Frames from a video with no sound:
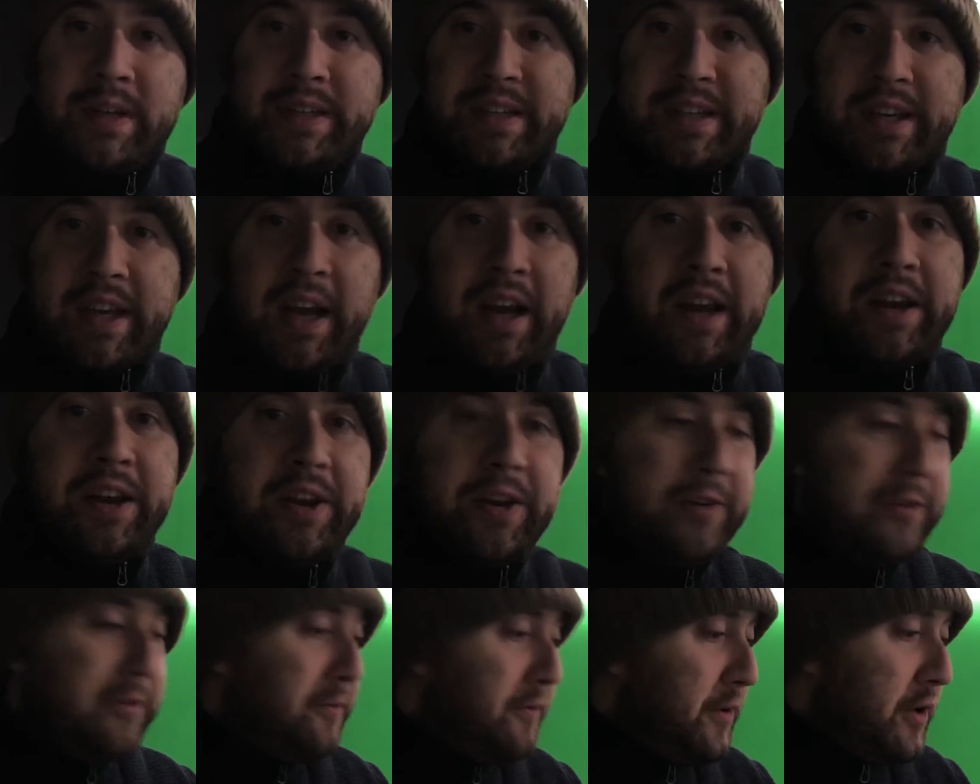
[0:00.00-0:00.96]
to kind
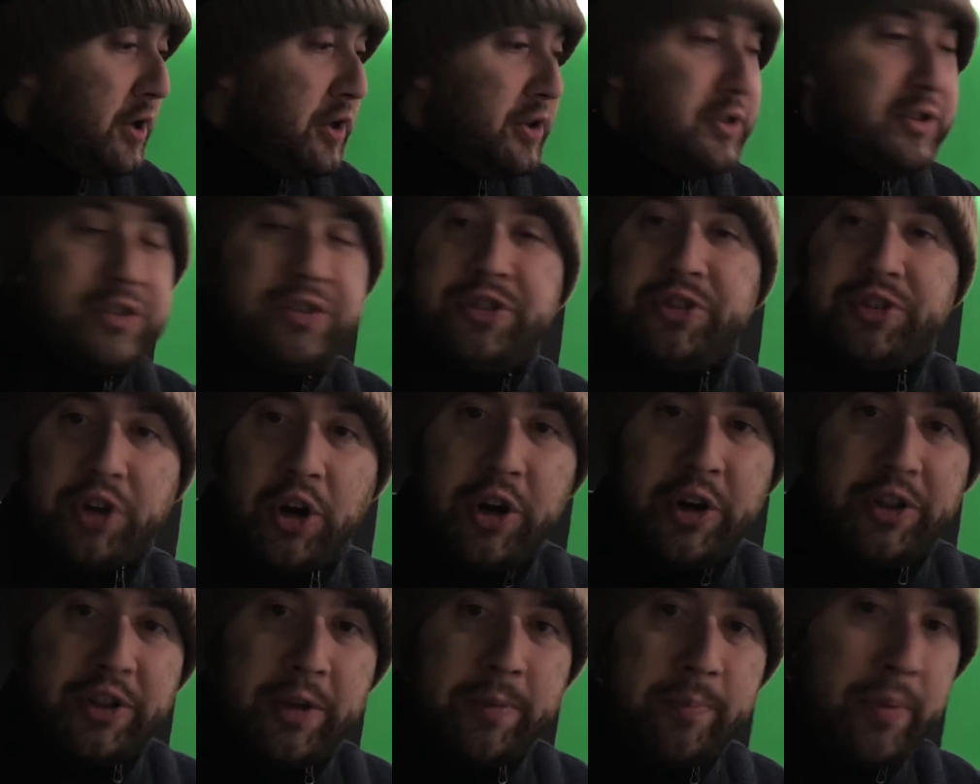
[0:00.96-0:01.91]
of
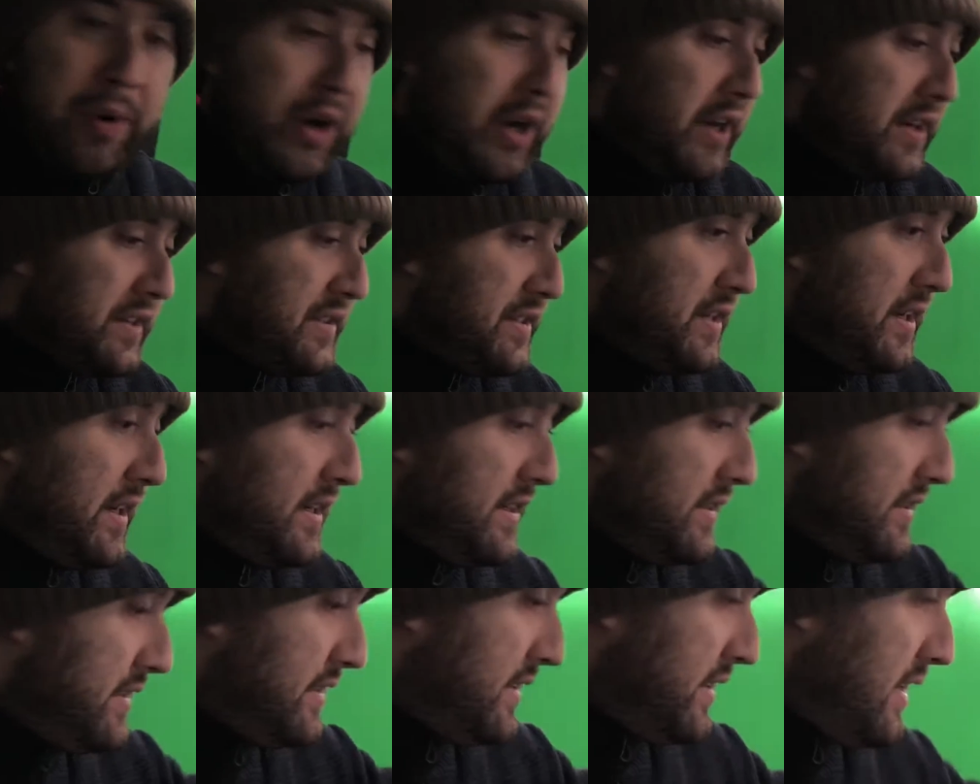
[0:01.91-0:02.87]
start the
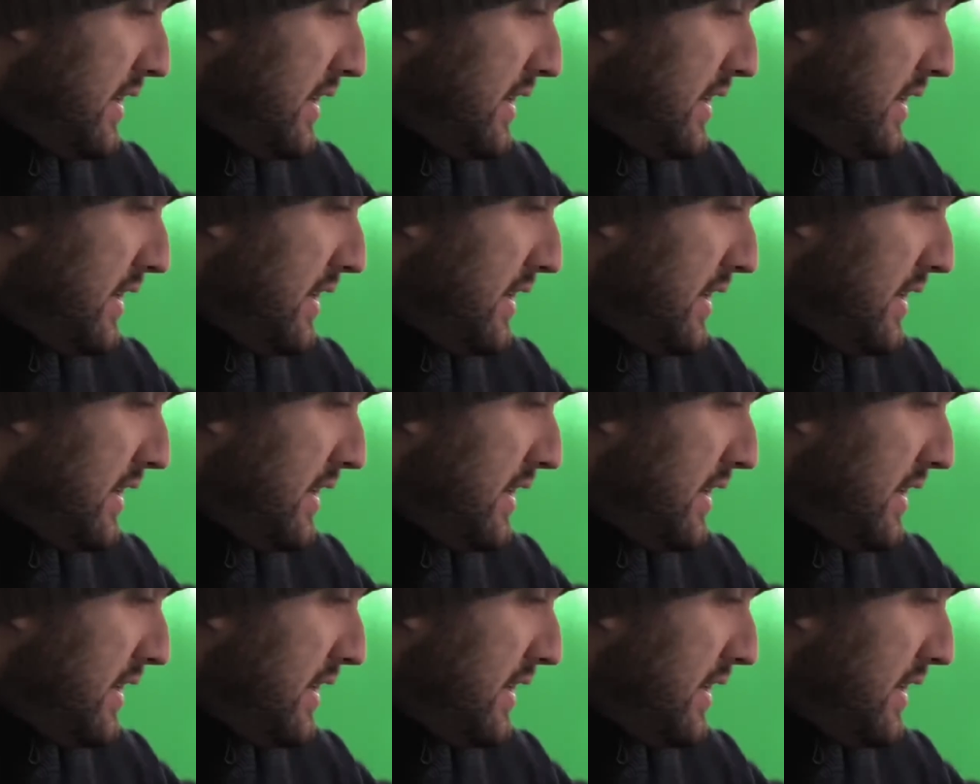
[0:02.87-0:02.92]
process,